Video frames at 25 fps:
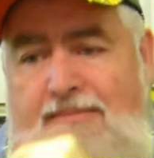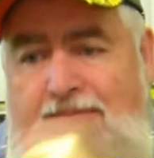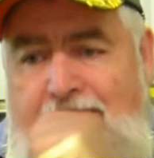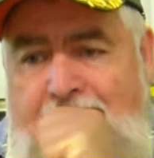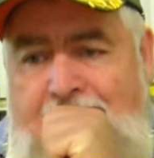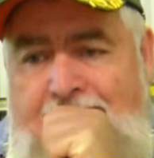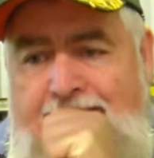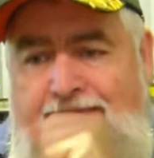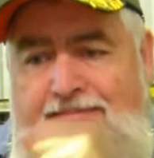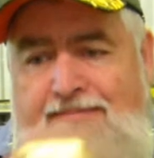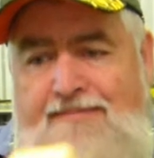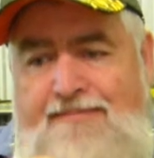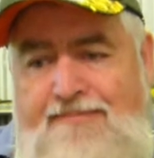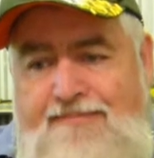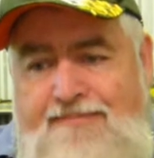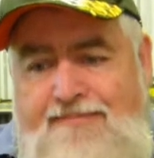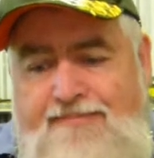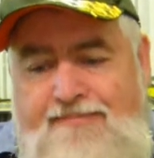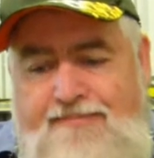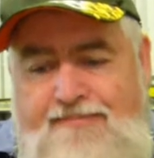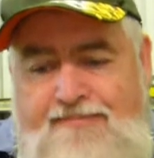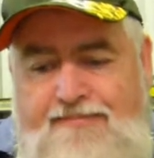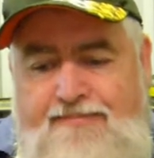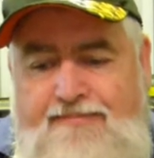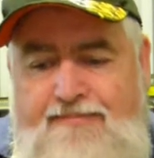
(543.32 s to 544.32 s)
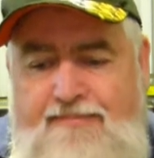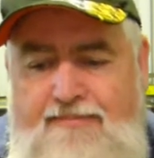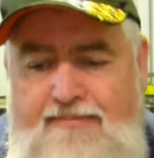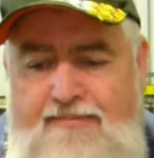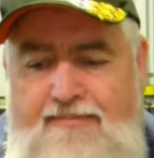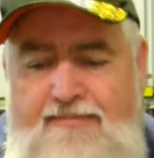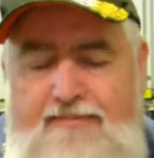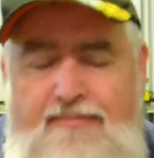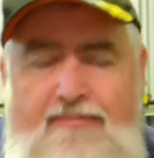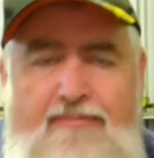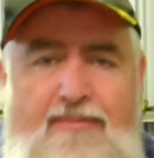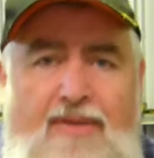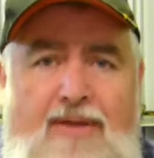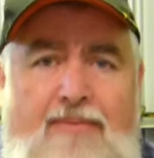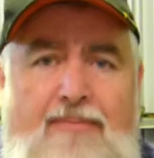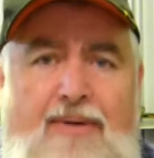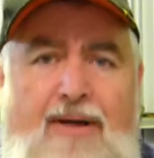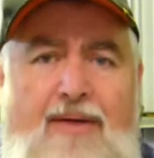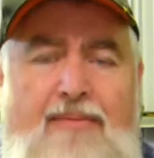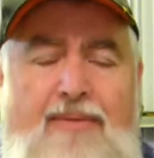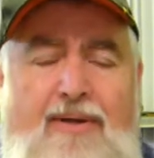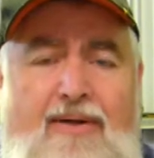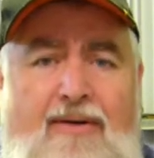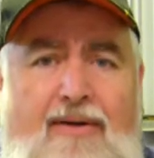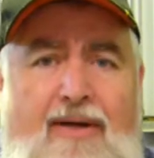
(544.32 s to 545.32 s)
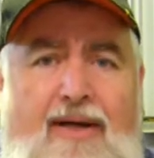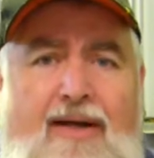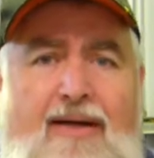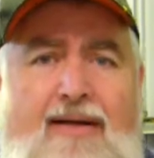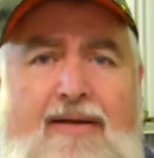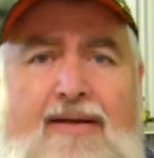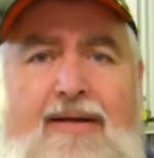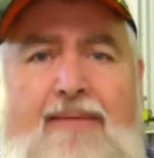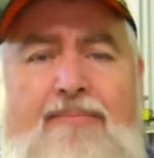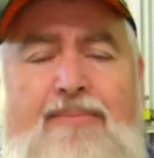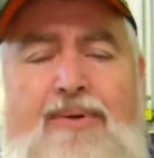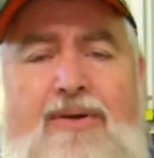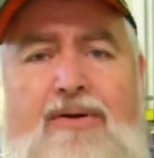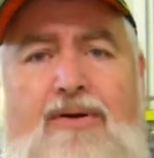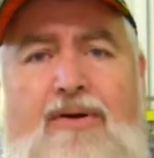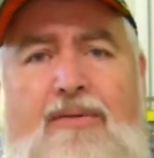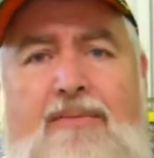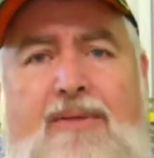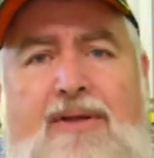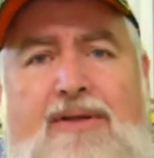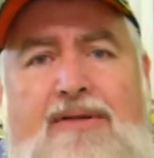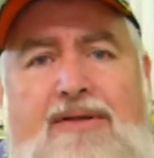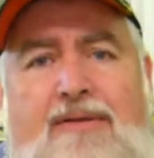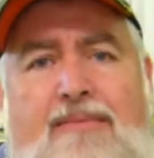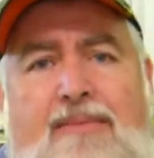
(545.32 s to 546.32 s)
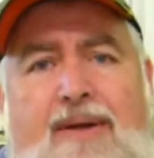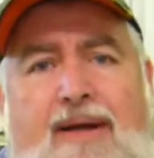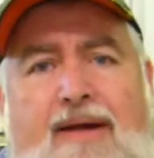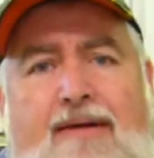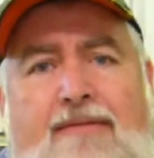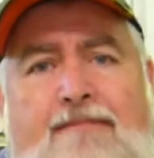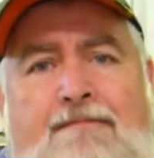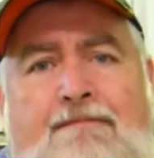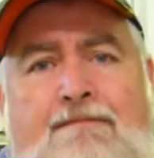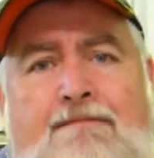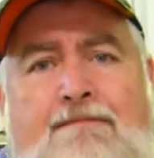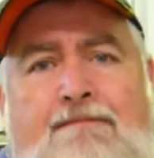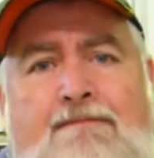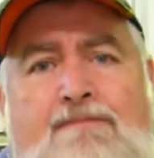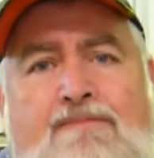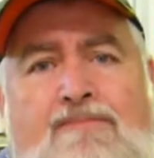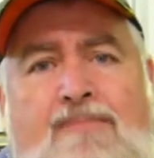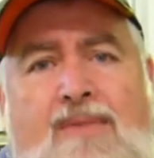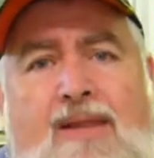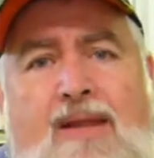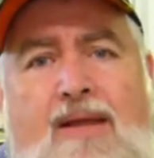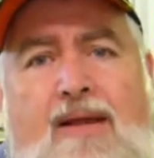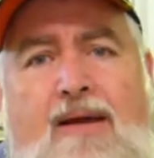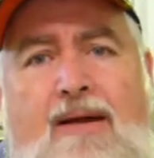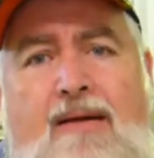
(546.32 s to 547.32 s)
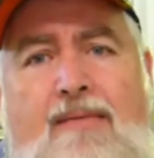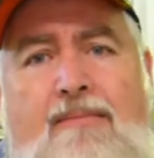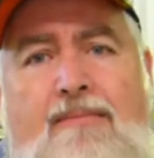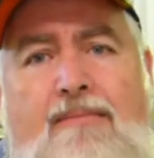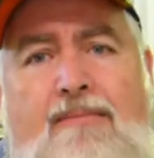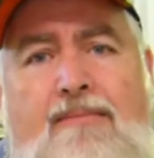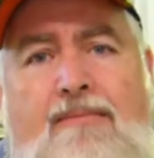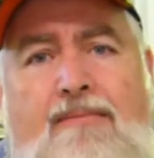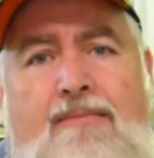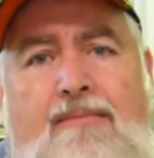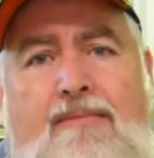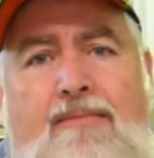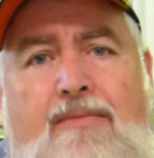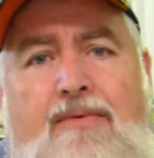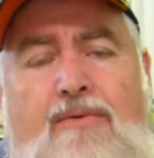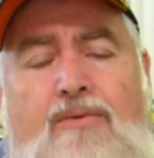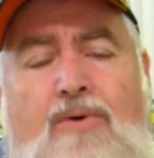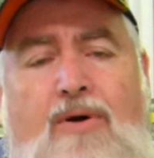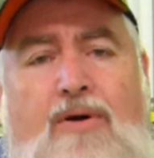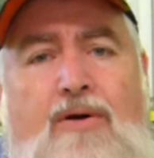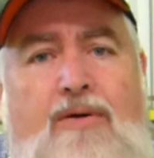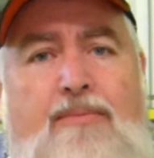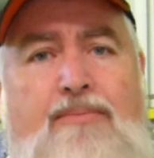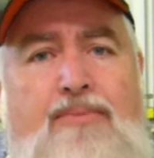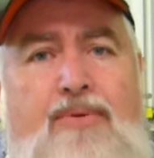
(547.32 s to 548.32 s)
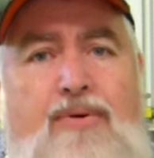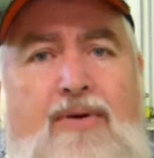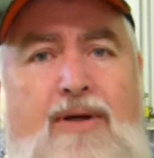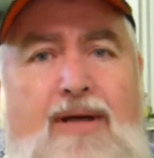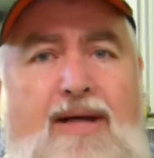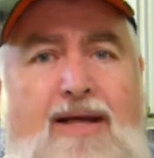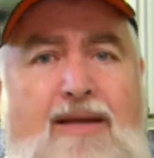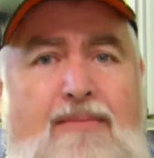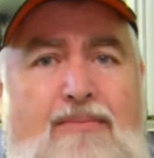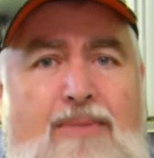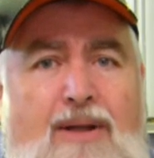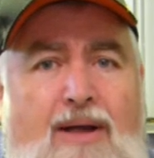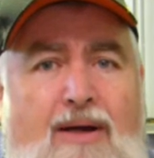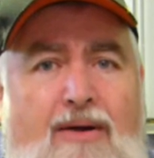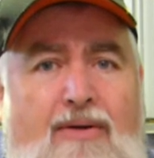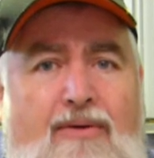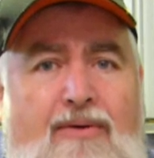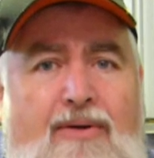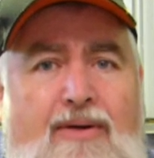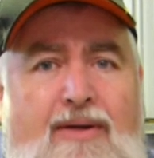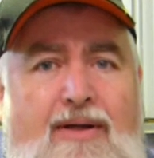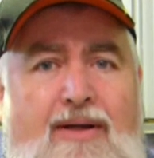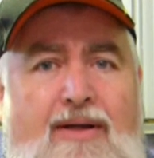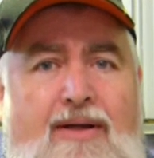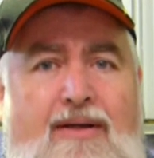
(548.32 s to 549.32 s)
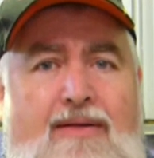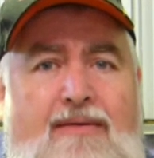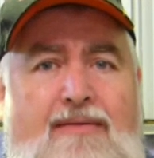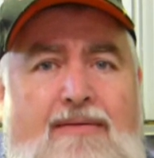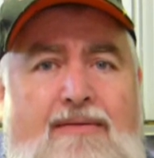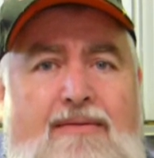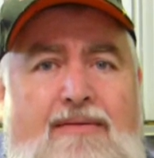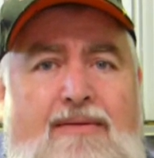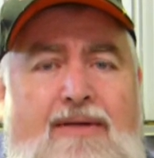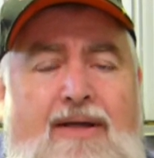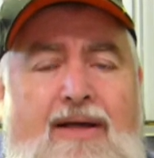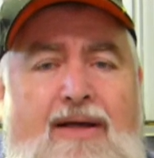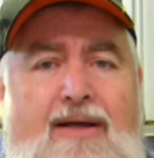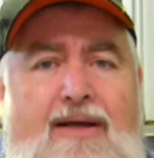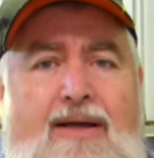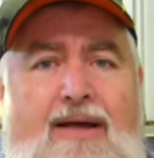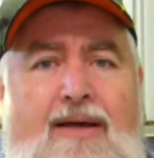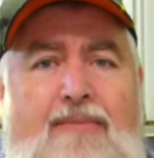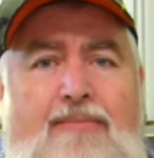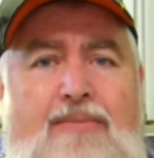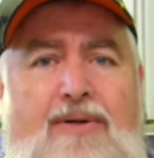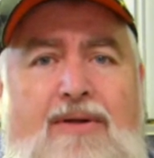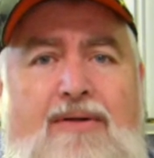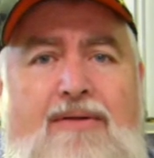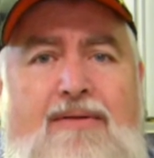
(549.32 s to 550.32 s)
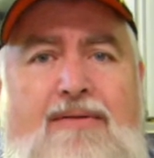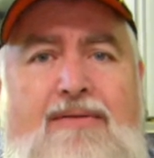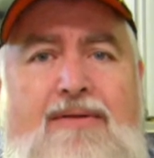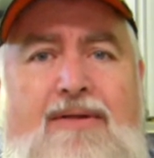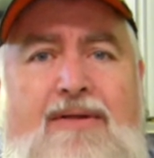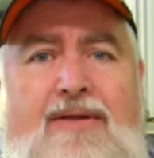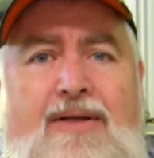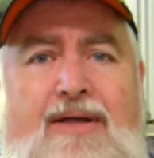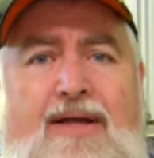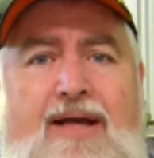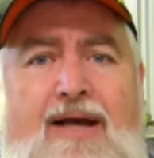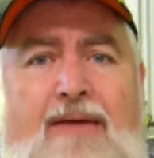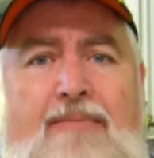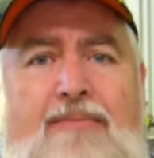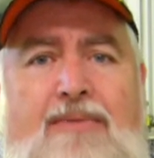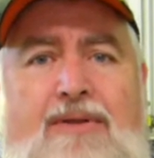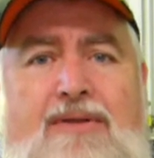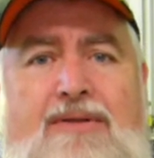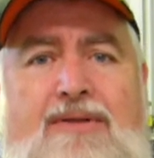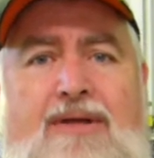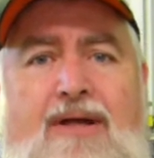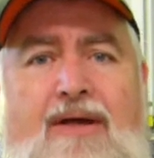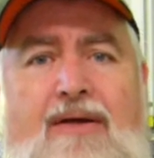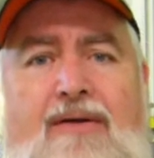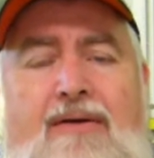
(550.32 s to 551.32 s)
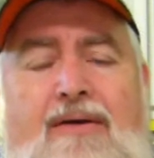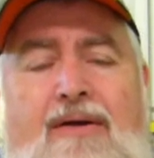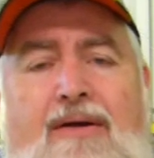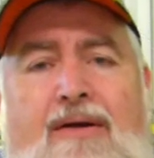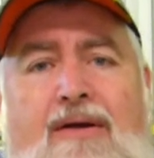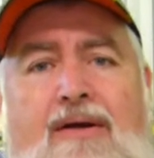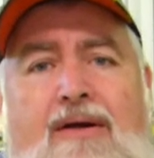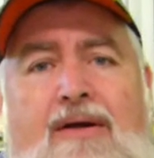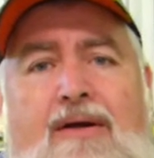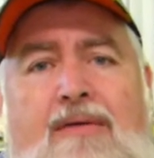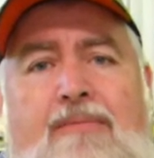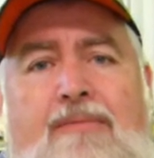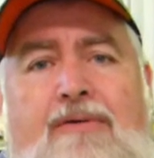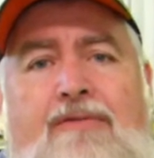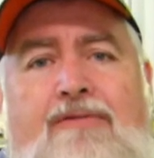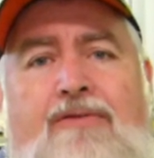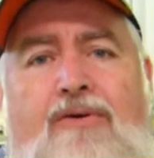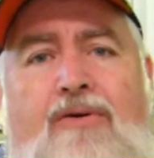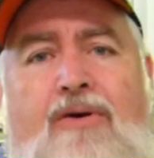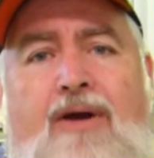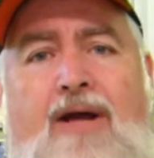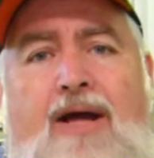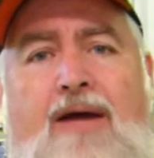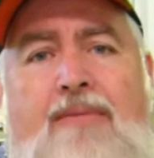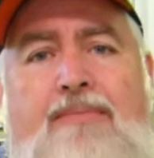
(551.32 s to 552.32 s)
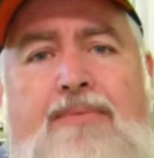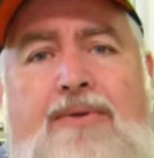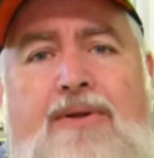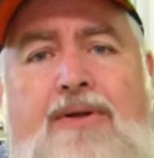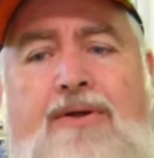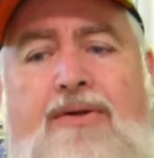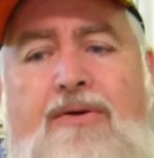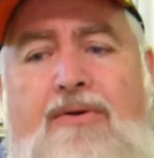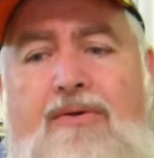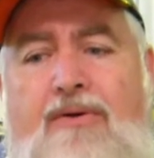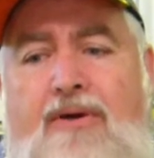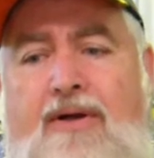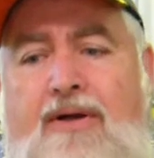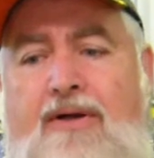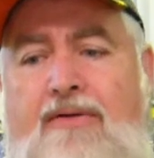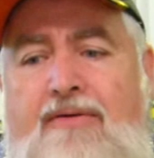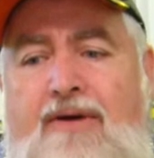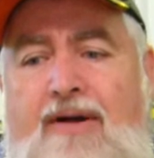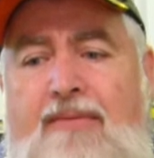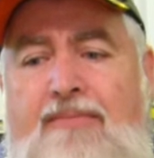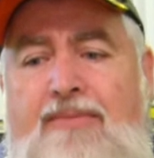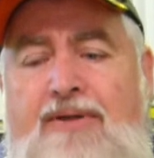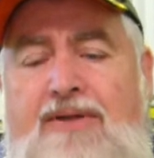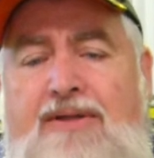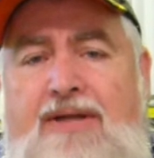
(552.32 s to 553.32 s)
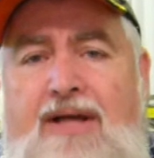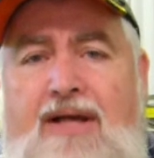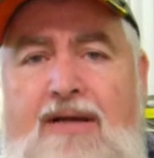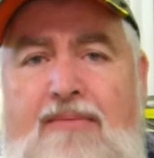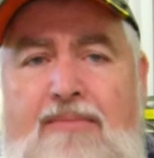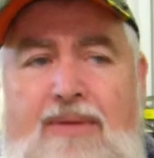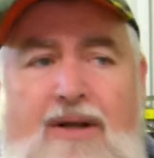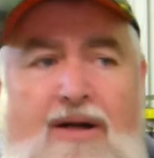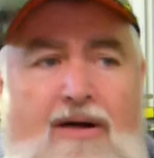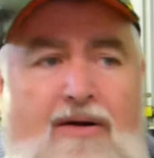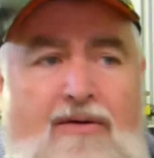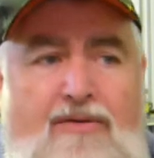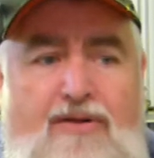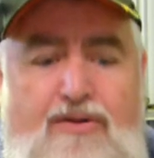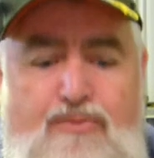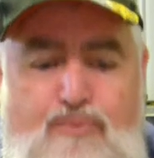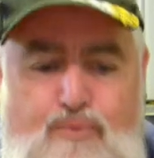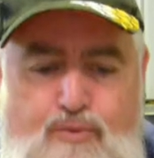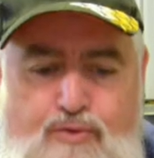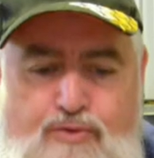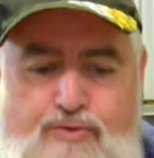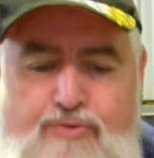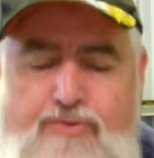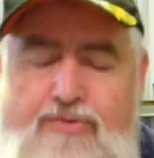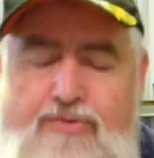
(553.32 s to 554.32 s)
I had a couple of comments about why not put an air blower in the cabinet. So before I opened the door, I could grab this air blower and just